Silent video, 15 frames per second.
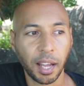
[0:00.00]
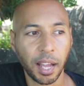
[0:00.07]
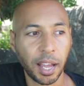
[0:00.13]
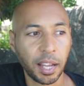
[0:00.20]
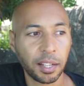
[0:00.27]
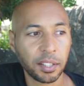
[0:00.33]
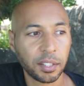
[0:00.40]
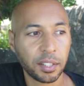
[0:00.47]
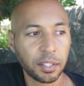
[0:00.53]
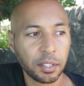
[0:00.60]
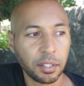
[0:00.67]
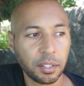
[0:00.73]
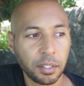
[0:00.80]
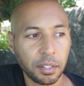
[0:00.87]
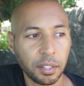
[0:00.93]
and
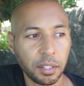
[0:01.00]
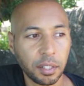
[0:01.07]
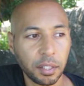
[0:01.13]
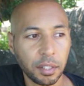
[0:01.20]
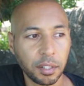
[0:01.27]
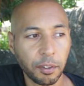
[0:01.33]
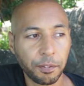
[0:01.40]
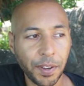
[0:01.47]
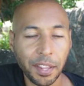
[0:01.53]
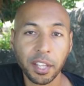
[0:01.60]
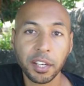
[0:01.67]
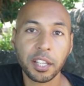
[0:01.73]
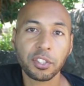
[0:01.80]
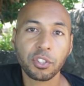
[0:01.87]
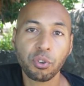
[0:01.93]
the fact that it's